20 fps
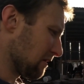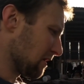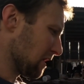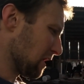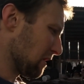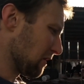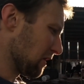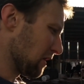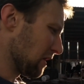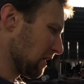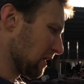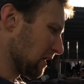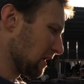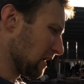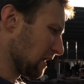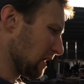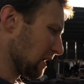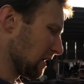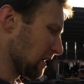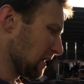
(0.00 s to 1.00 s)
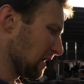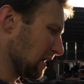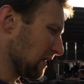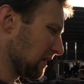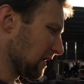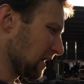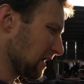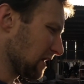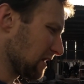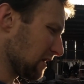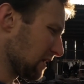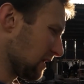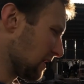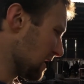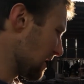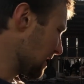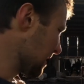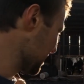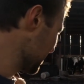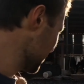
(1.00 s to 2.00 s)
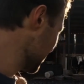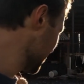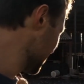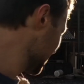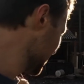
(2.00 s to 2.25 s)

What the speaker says: rather than leaving it till last.